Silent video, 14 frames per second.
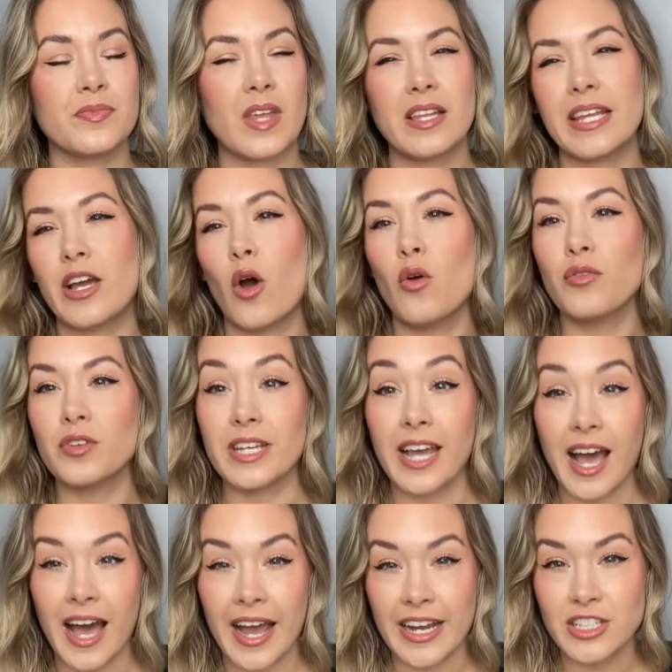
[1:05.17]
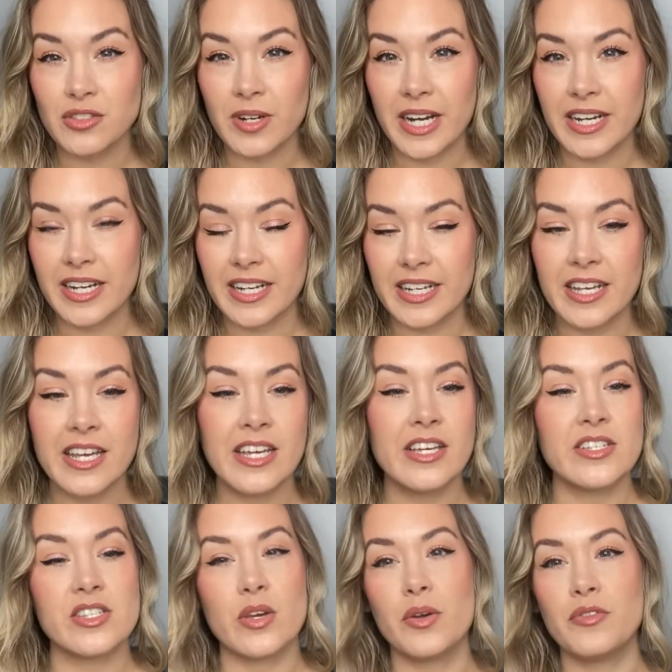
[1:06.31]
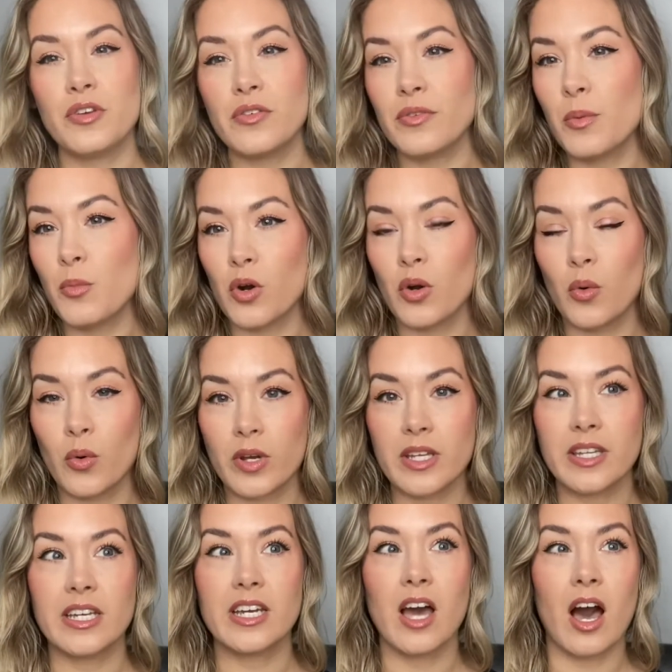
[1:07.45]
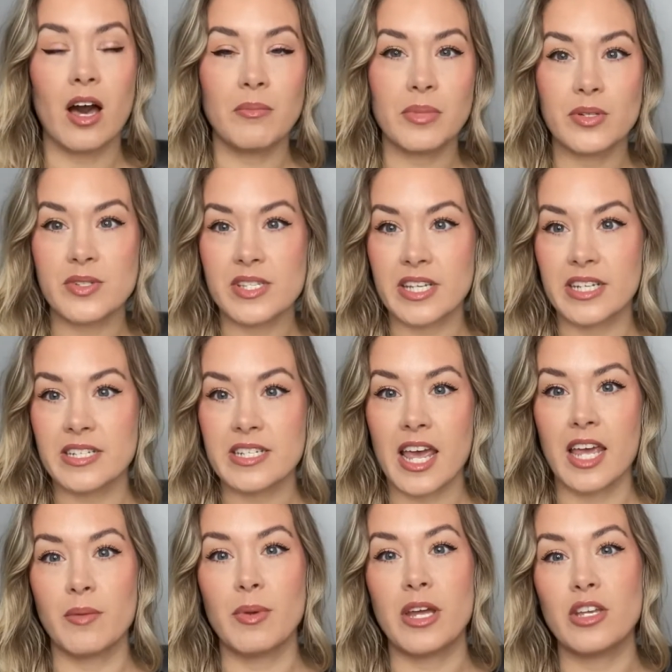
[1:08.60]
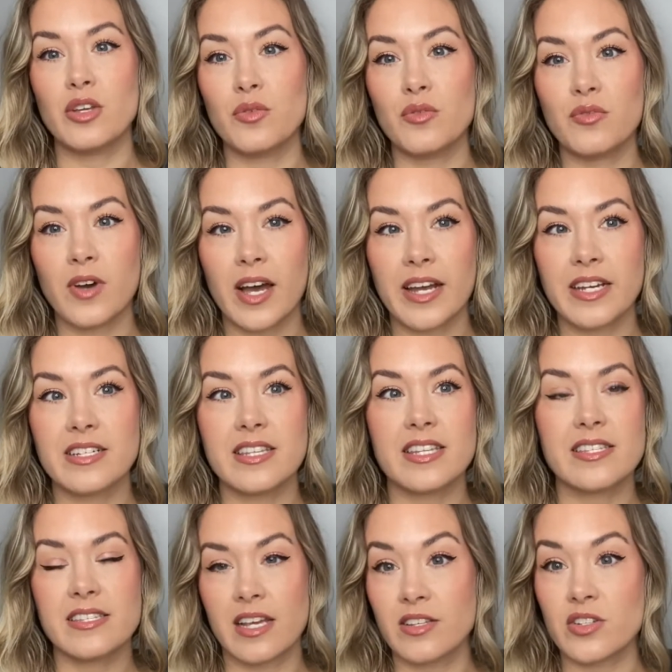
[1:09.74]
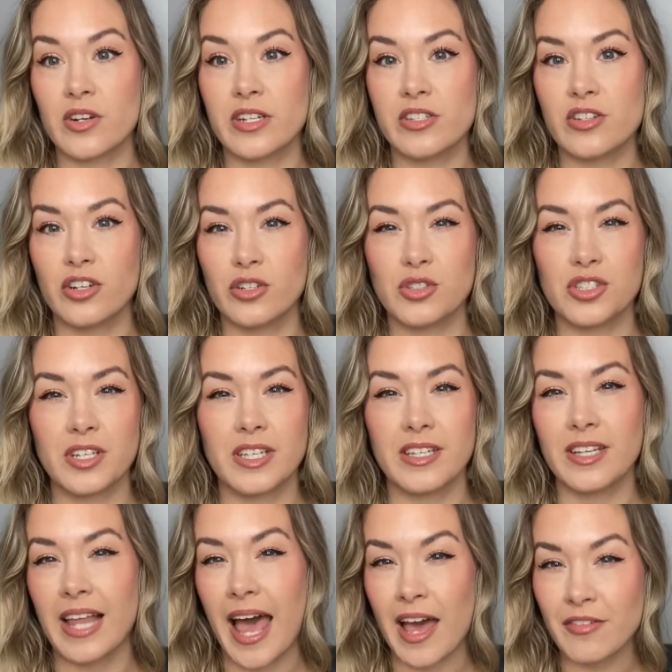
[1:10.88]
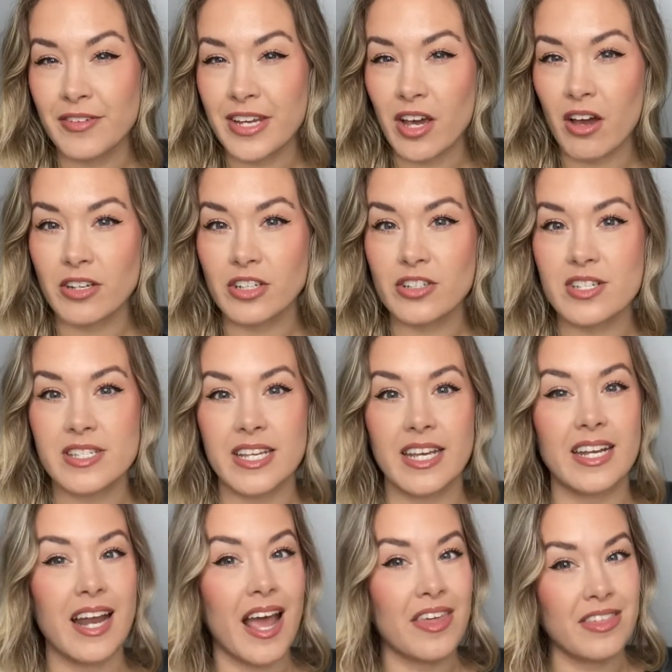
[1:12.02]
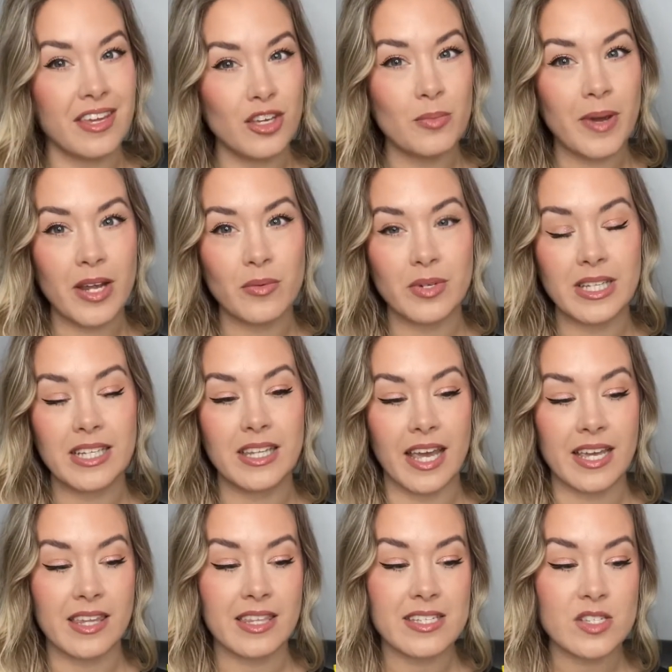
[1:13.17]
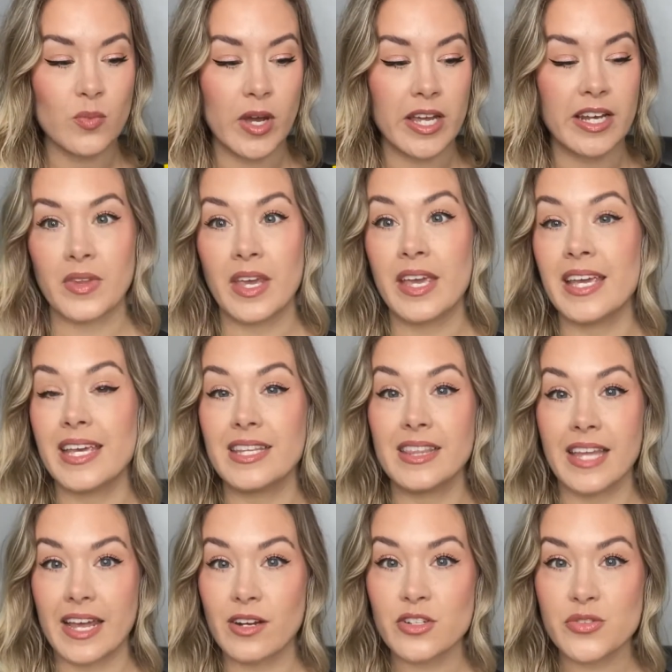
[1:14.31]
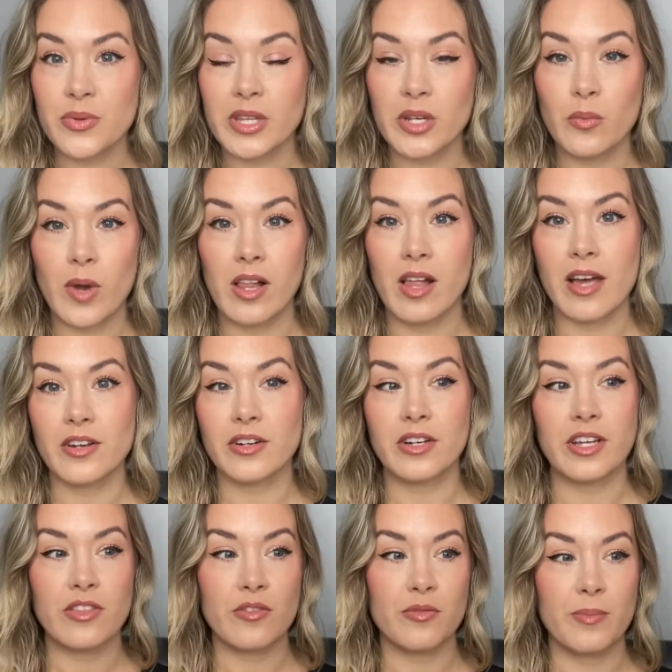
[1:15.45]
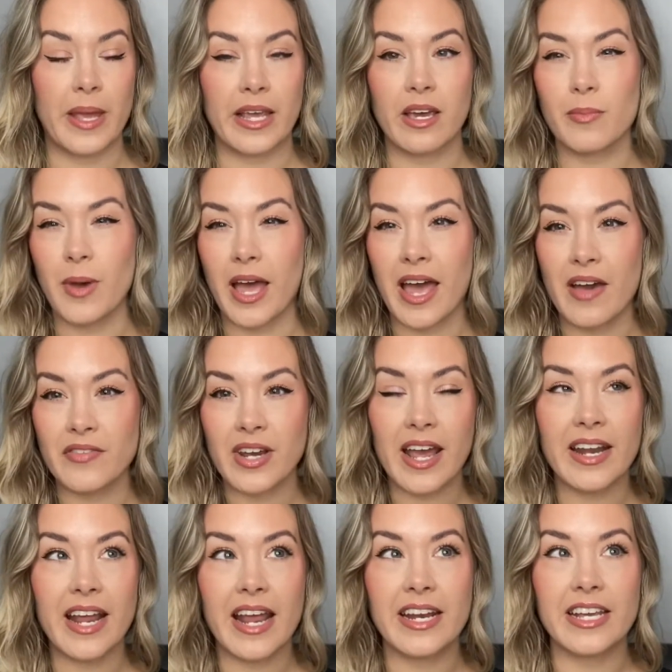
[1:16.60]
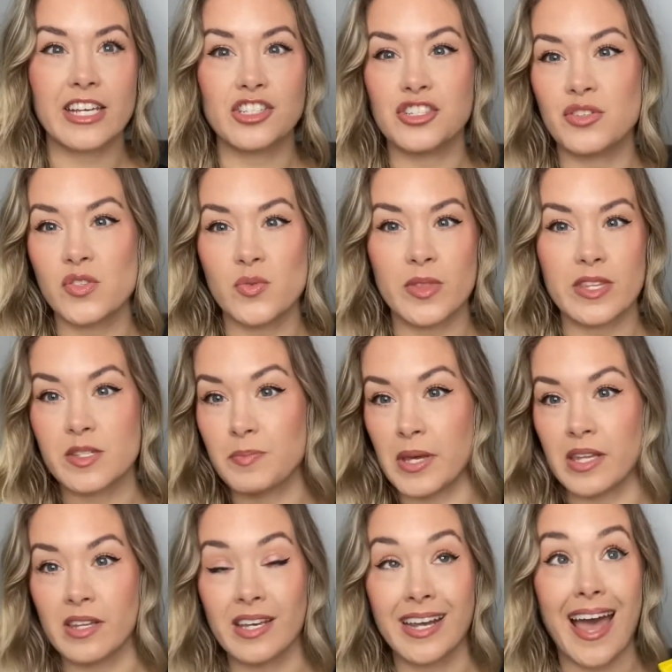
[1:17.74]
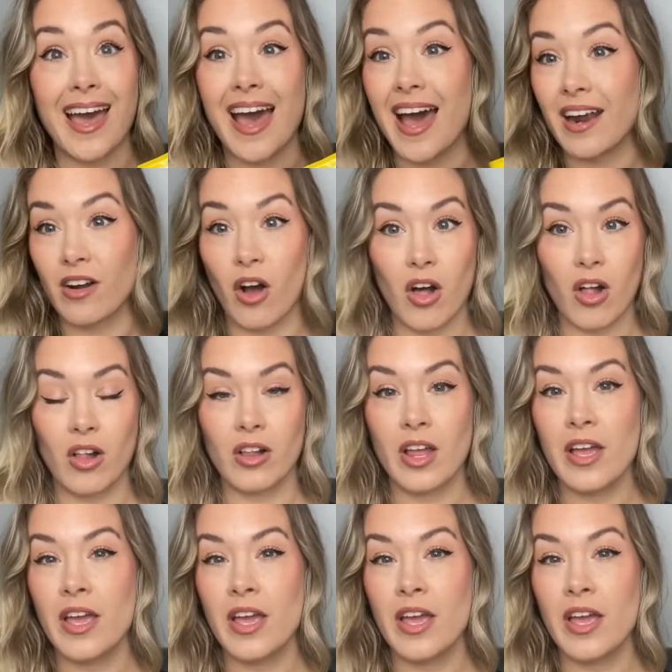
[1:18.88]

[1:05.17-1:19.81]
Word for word: like overly hydrating. So if you have a more oily combo skin type and you find that sunscreens are usually a little heavy on your skin, I think you might really like this one. It layers really well underneath of makeup. I haven't had any issues with this pilling at all,